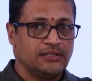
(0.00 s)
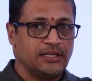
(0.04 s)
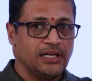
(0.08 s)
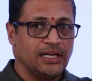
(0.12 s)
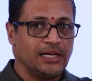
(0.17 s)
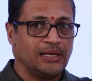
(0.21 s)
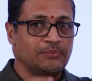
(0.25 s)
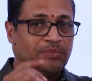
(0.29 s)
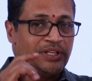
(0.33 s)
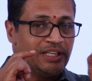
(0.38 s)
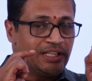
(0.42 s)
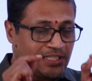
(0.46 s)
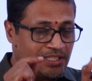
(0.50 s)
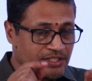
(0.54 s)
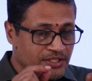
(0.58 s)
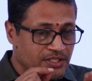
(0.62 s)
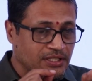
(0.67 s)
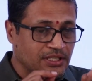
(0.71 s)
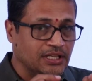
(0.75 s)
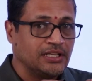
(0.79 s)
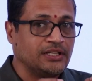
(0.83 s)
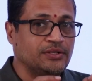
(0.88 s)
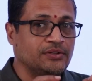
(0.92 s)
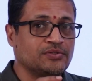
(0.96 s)
I am
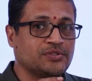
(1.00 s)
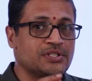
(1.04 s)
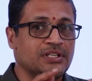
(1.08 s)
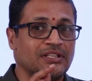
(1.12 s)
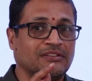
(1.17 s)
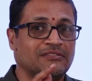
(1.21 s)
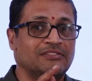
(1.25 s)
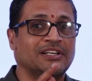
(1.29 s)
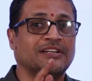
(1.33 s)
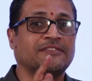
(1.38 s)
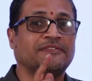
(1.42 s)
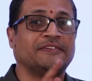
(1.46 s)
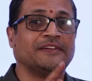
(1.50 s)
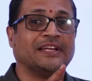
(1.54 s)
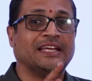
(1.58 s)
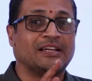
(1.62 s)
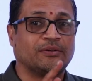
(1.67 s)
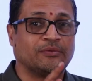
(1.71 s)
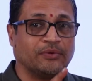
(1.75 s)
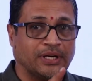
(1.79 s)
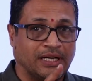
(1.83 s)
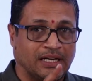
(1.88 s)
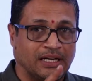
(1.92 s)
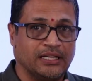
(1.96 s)
intentionally using the word
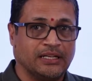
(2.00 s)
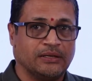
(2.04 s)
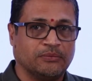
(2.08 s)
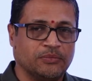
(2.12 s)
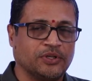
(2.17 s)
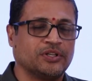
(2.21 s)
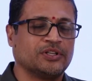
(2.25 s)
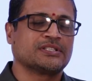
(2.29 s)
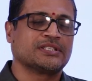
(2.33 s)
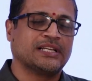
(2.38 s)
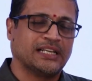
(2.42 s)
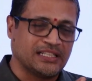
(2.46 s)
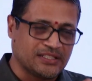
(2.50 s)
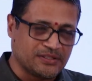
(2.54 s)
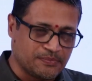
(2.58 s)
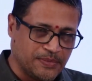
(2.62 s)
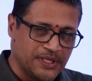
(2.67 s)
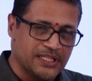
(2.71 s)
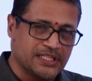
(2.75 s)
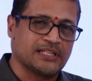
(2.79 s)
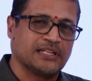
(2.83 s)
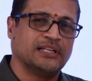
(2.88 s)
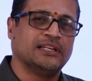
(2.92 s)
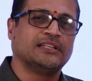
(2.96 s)
frequently because that is
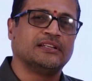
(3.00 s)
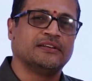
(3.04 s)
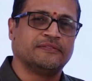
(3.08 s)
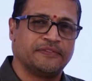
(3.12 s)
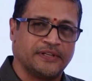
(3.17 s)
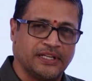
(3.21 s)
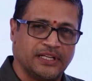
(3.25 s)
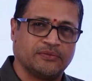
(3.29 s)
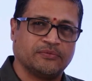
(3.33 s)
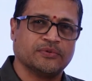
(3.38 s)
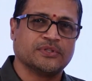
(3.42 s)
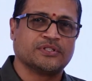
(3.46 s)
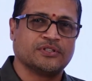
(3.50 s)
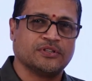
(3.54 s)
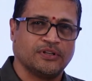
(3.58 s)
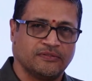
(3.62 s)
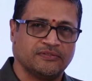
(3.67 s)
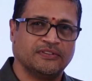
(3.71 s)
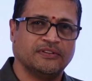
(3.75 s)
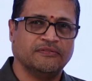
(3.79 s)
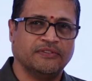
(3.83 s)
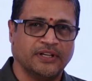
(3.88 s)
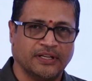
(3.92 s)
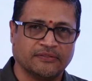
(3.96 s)
basically the frequency
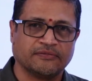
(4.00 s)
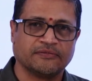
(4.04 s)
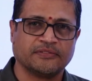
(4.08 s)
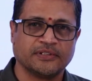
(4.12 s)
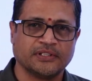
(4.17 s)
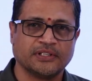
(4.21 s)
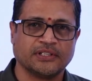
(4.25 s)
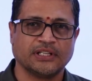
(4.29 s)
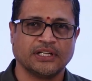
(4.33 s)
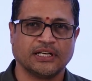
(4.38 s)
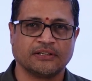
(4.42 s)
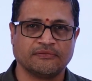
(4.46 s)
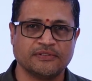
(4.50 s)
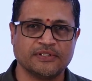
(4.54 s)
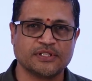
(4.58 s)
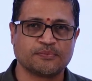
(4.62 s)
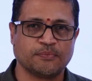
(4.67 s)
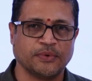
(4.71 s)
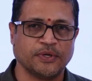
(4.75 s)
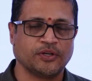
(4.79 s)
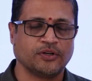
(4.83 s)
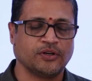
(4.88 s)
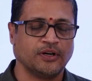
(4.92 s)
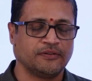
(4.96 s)
of the wave that we
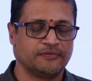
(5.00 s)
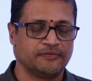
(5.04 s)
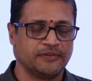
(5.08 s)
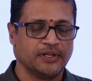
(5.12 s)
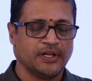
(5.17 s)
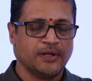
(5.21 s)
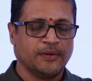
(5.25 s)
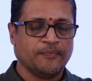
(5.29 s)
speak of.